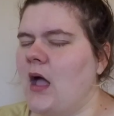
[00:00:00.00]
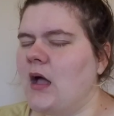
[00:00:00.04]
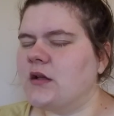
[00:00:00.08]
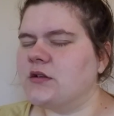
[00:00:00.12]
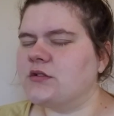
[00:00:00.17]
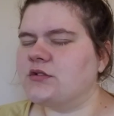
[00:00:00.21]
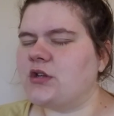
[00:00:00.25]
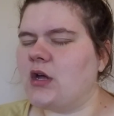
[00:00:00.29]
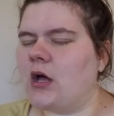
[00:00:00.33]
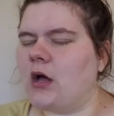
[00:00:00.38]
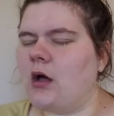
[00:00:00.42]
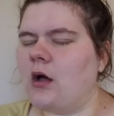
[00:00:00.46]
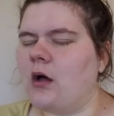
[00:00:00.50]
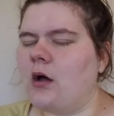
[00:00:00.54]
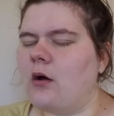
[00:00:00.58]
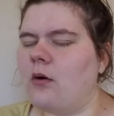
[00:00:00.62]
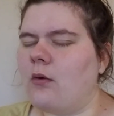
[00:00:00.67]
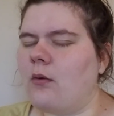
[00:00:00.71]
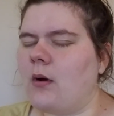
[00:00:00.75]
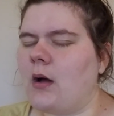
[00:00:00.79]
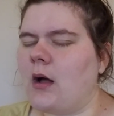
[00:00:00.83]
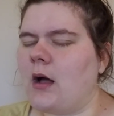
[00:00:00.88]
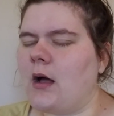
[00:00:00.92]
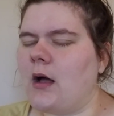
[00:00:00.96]

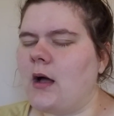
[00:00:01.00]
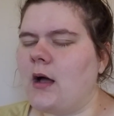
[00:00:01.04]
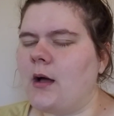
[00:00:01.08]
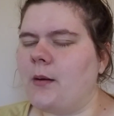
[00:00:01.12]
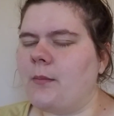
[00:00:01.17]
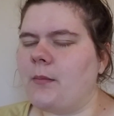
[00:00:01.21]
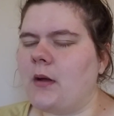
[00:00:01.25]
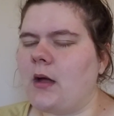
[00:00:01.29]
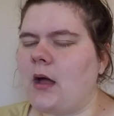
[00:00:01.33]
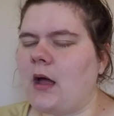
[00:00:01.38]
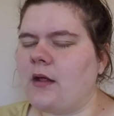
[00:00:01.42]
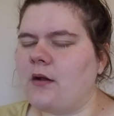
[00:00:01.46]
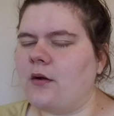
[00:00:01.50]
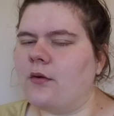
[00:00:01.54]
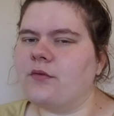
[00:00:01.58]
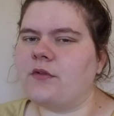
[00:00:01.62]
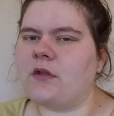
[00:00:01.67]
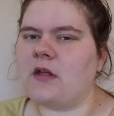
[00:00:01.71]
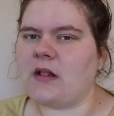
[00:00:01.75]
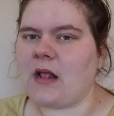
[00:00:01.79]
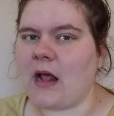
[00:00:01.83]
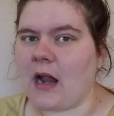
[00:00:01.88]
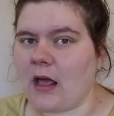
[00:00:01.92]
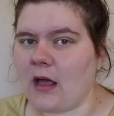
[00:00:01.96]
So I don't
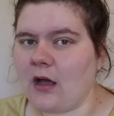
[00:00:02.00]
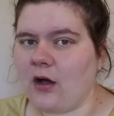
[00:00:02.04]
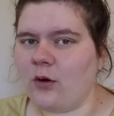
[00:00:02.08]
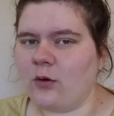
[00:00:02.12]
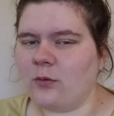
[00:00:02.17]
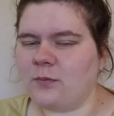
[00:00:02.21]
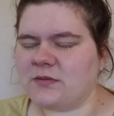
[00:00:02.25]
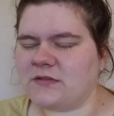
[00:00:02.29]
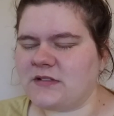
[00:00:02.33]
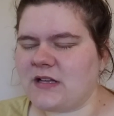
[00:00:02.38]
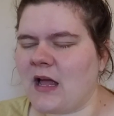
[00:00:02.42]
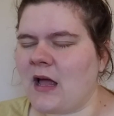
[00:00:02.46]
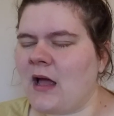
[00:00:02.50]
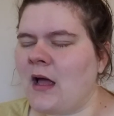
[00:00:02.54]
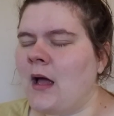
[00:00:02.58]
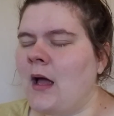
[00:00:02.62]
think that helps.